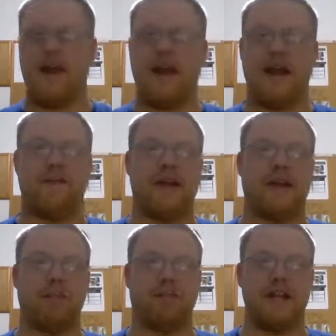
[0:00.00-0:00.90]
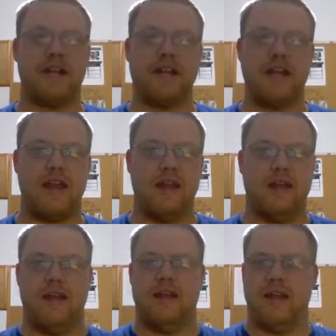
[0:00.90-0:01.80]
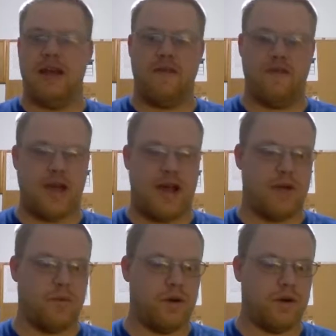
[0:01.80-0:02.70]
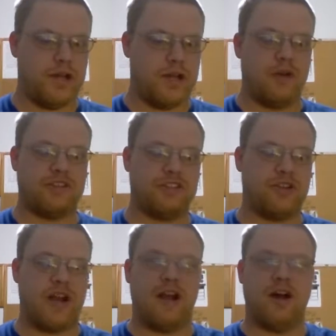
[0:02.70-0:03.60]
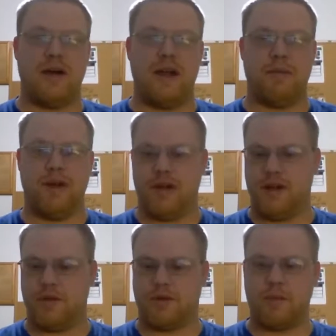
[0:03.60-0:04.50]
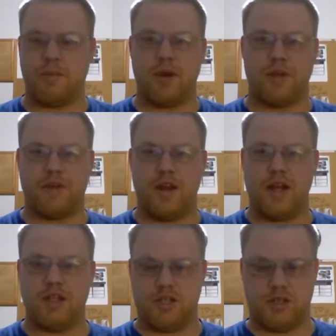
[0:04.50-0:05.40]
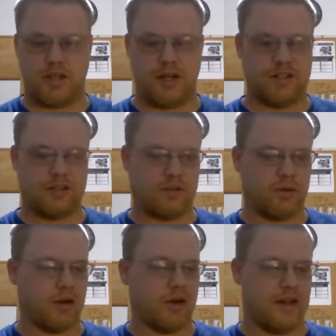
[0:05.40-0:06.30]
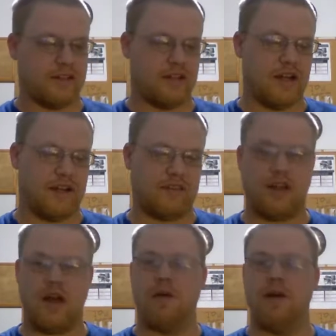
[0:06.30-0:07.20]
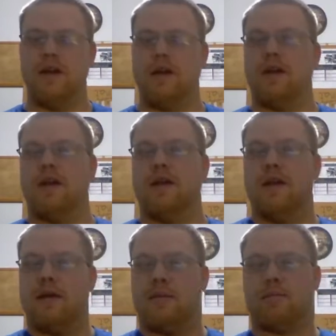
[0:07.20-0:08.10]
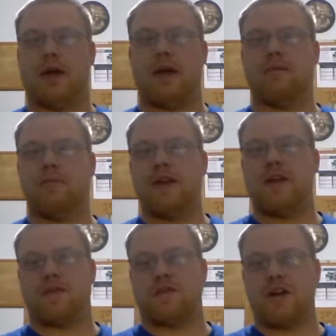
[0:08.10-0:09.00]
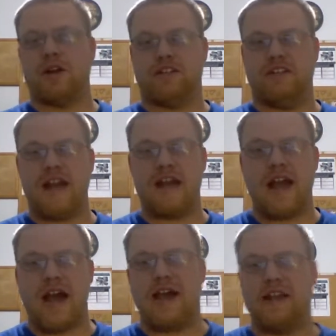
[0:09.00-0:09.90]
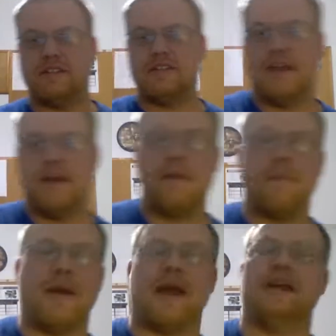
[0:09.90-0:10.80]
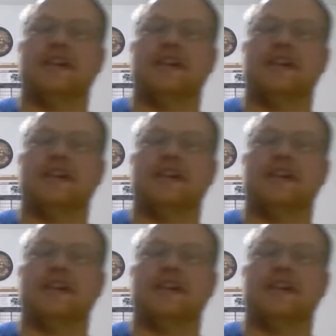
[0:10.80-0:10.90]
have that complete kit, and that will go straight onto my brand new 3.3 engine that I just ordered last night. So probably Thursday, guys, my